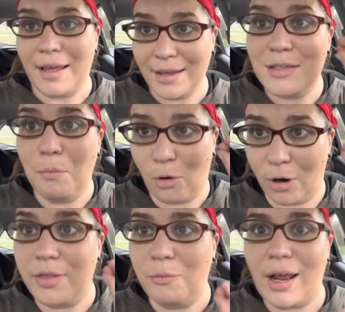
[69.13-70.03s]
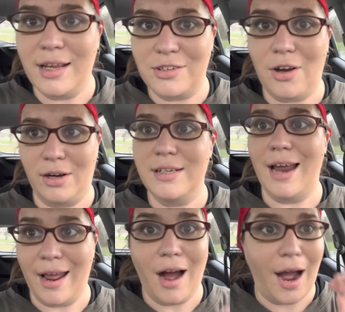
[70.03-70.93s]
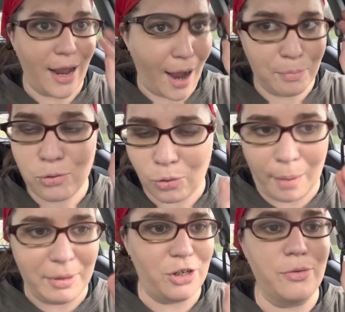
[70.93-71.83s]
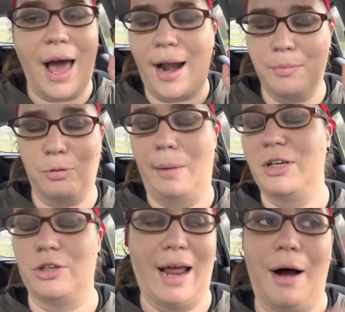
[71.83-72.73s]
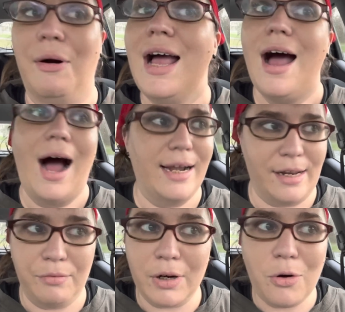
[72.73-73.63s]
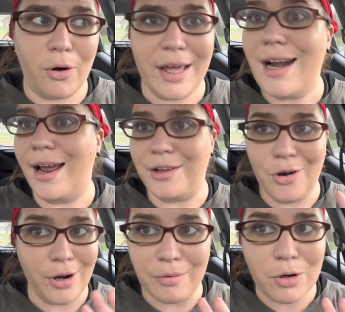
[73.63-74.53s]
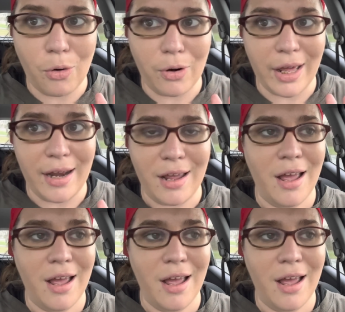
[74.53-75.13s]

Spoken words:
is more than what I saw today. I promise you that. I promise you. Now, I didn't record it. I couldn't record it.